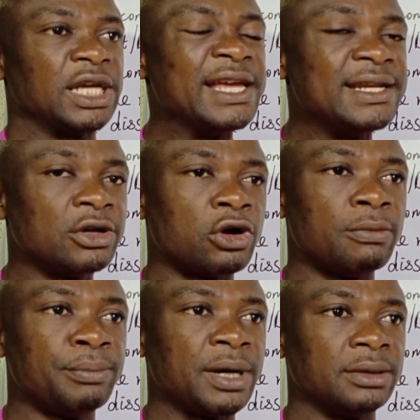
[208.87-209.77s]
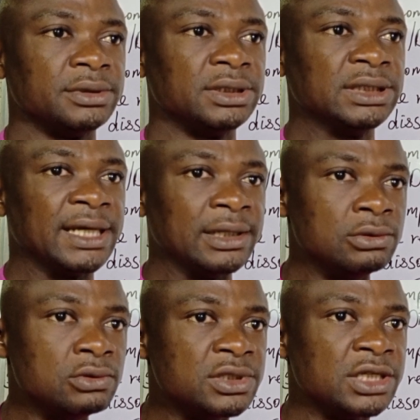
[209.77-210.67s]
Any compound
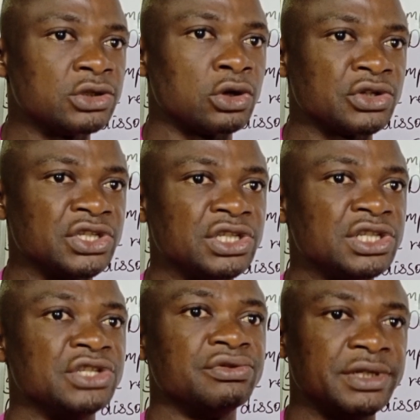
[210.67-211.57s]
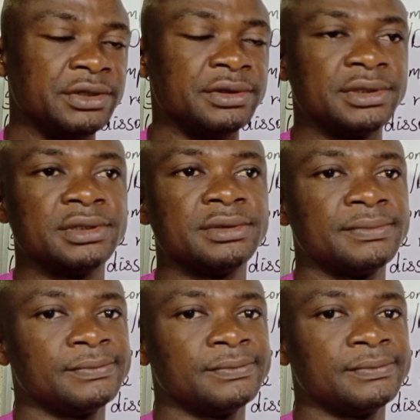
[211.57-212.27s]
that loses oxygen is reduced.